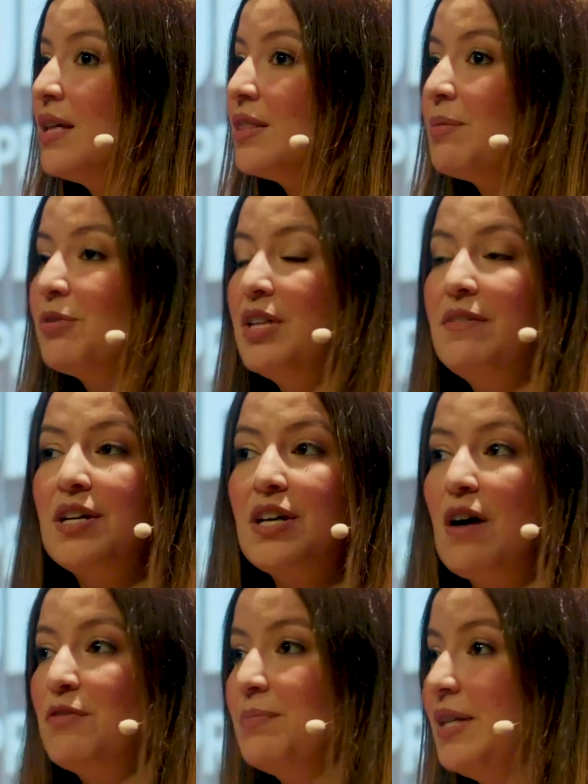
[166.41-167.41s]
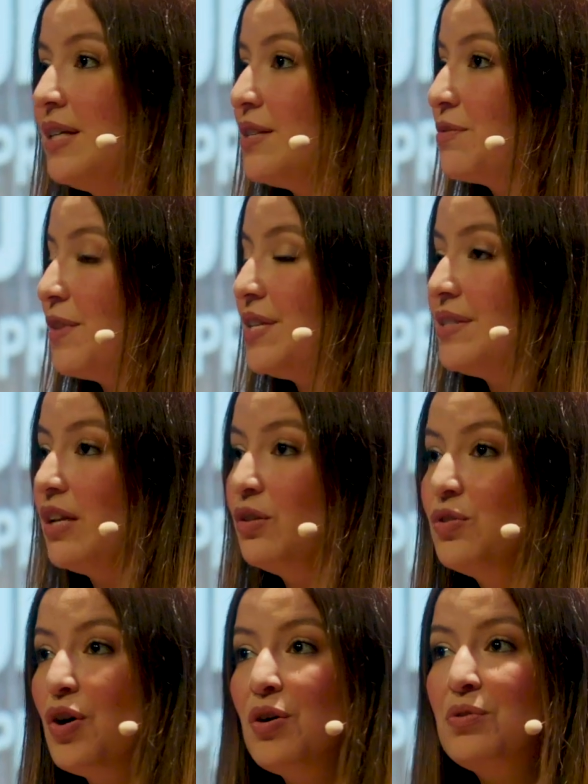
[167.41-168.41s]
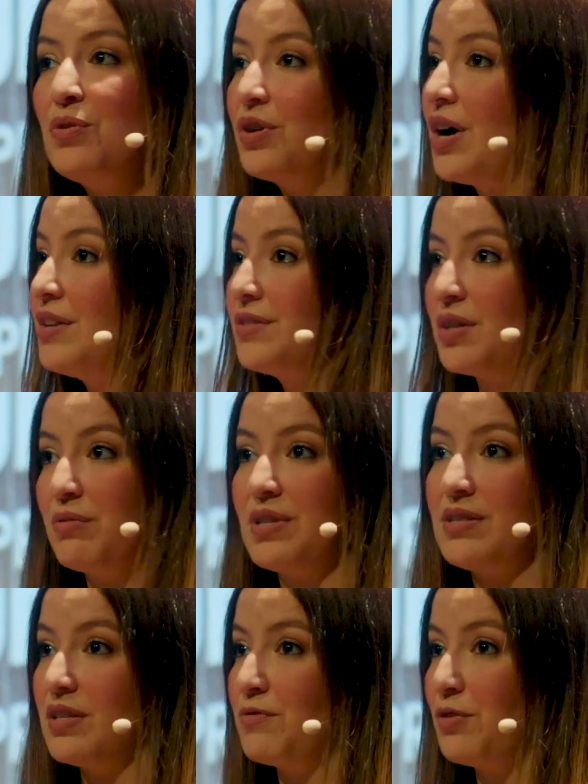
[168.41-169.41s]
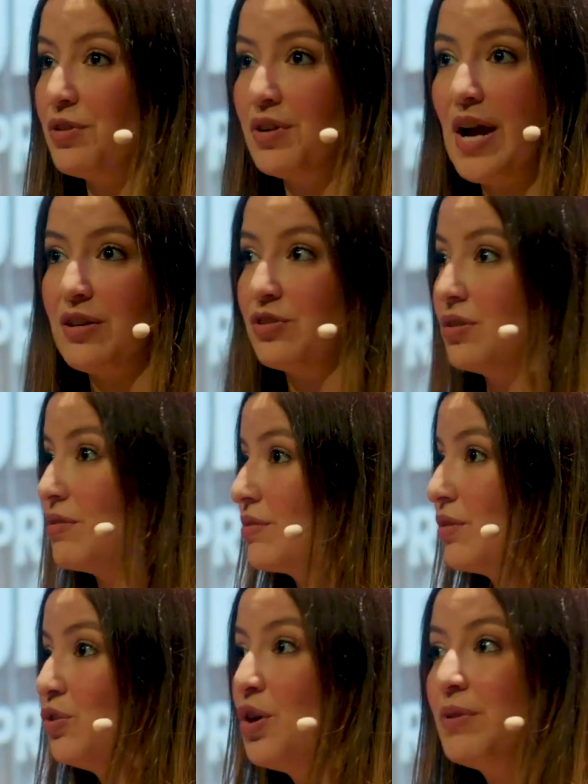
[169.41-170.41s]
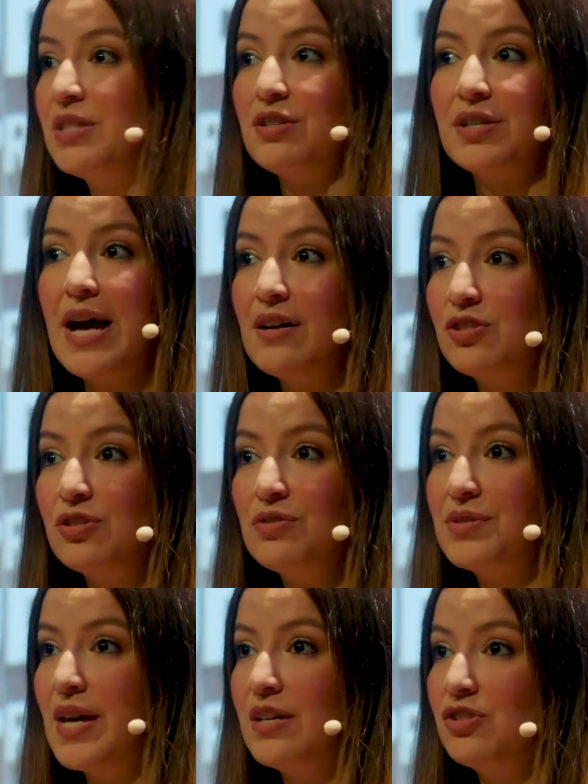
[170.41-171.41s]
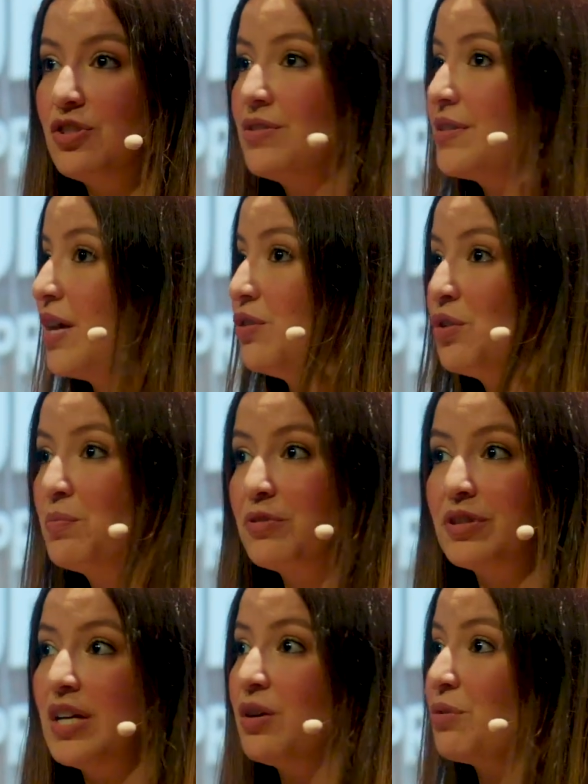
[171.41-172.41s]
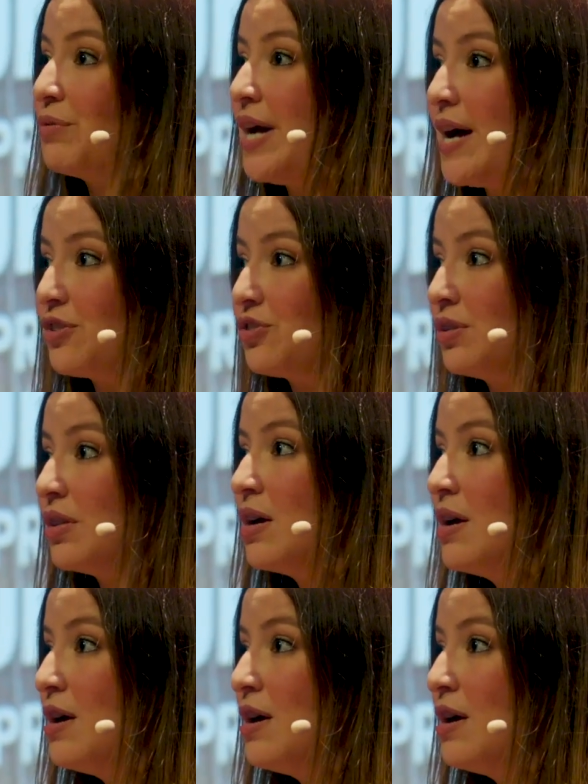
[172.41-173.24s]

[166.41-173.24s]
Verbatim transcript: the Bolivian government is facing no consequences for their actions, no international sanctions, and no political reaction